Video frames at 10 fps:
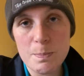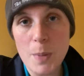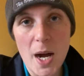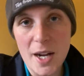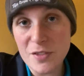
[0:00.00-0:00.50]

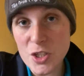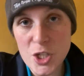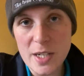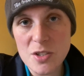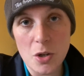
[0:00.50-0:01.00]
part of the
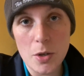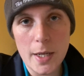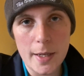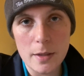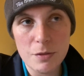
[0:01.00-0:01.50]
jigsaw
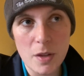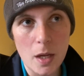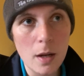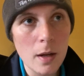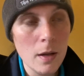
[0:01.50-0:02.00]
kind of
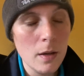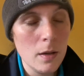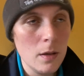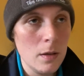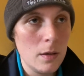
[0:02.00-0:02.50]
thing,
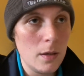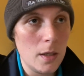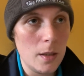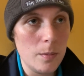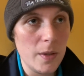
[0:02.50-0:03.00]

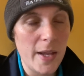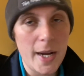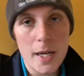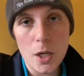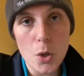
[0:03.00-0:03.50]
and then
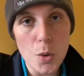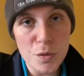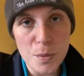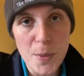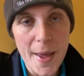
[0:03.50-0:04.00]
I can go
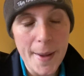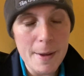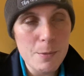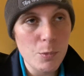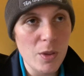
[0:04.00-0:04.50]
from
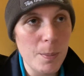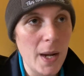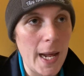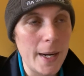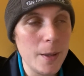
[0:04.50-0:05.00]
there with a
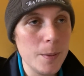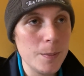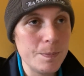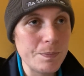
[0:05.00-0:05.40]
plan.